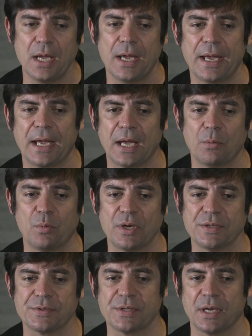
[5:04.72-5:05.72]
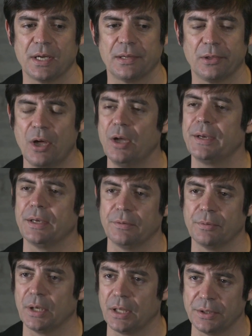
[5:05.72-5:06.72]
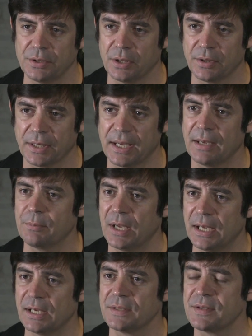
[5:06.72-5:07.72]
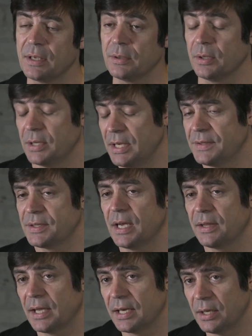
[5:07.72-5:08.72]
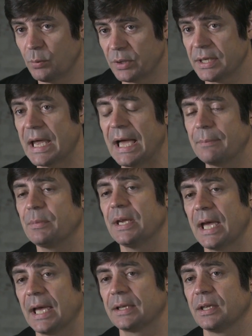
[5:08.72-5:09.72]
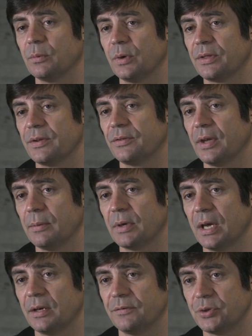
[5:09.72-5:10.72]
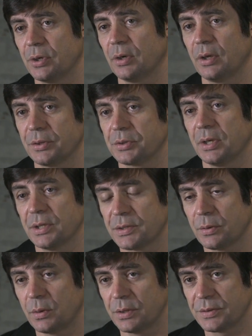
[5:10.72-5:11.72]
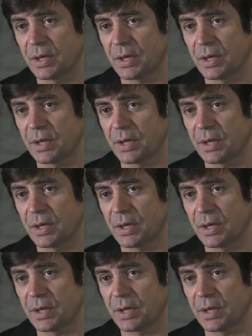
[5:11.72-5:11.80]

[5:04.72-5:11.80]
uh, was uh, lauded really during the campaign as uh, he said that he would not be acting with the same kind of churlishness towards